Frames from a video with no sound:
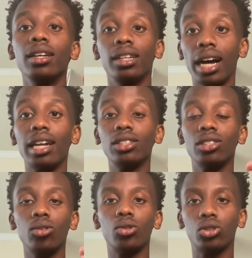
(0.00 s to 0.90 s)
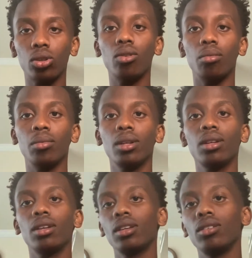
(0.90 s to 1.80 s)
God is just going to show him.
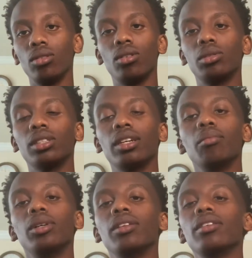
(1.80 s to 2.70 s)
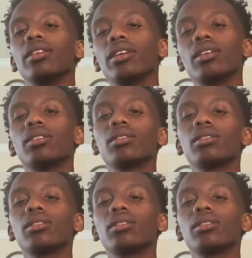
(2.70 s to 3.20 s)
You know what I'm saying? But yeah.